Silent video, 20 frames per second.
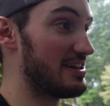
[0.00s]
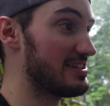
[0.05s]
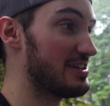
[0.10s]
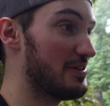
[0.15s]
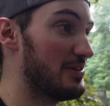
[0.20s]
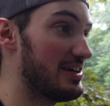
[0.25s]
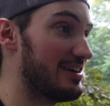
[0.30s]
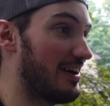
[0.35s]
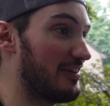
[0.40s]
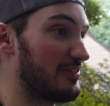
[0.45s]
You know
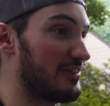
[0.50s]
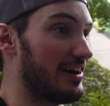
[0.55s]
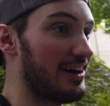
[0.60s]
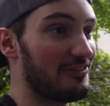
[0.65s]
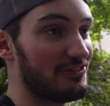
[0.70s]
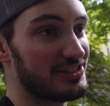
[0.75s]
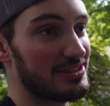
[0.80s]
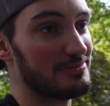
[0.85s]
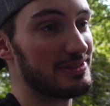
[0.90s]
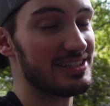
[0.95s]
what?
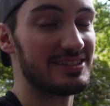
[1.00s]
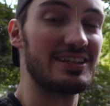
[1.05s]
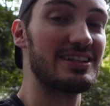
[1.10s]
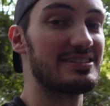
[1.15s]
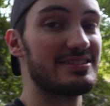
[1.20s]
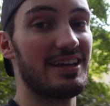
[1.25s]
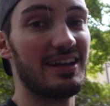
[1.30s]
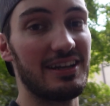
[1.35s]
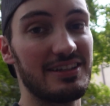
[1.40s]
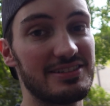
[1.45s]
If somebody's gonna
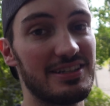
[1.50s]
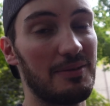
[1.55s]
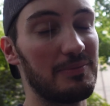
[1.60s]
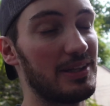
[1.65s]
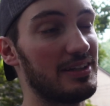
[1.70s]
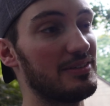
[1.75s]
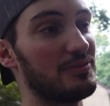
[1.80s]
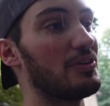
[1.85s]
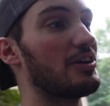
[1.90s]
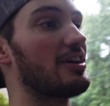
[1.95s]
send us
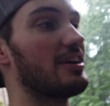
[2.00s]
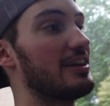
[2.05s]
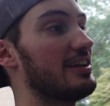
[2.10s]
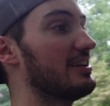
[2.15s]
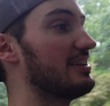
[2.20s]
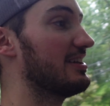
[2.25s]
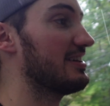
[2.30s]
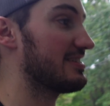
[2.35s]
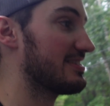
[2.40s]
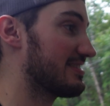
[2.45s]
something, we're gonna
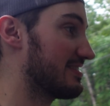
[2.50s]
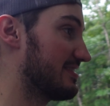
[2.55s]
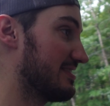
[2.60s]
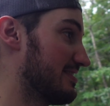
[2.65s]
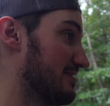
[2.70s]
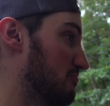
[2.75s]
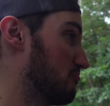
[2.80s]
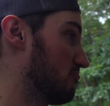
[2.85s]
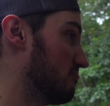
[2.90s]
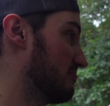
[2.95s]
just
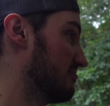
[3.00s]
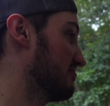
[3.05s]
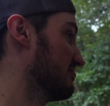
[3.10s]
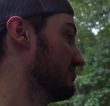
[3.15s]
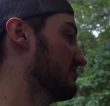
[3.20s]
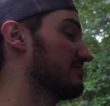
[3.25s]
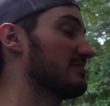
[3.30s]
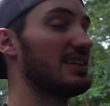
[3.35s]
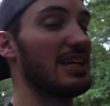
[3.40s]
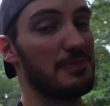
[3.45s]

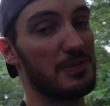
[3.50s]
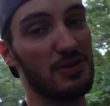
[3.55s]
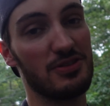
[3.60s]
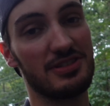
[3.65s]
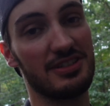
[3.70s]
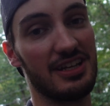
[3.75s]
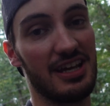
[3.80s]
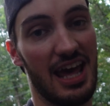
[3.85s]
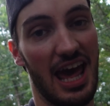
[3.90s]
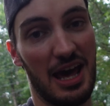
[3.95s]
keep
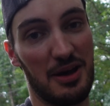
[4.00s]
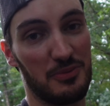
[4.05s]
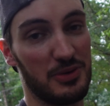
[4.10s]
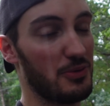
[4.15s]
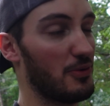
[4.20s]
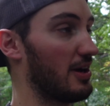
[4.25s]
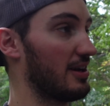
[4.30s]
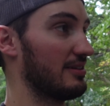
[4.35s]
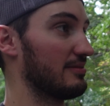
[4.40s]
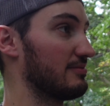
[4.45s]
using it, and we
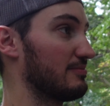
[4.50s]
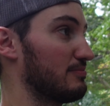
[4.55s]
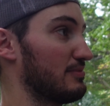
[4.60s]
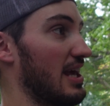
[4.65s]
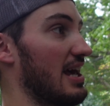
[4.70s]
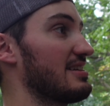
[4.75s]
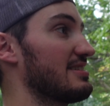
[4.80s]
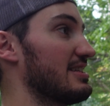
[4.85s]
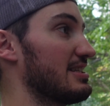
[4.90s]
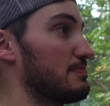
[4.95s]
want to
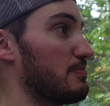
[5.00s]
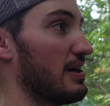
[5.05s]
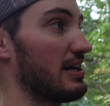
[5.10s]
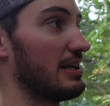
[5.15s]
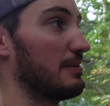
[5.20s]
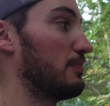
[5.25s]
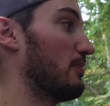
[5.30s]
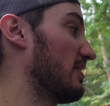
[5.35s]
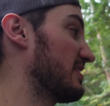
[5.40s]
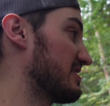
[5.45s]
test its
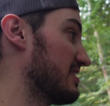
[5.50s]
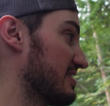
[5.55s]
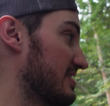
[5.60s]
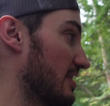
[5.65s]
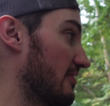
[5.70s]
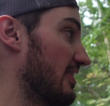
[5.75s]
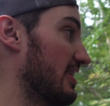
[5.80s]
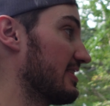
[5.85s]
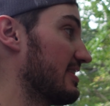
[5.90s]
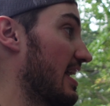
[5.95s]
breaking points and stuff
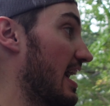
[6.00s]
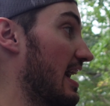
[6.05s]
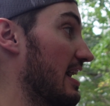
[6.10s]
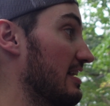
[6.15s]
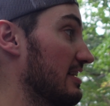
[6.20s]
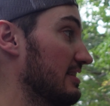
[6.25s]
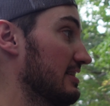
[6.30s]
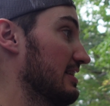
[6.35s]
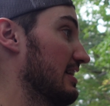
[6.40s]
like that.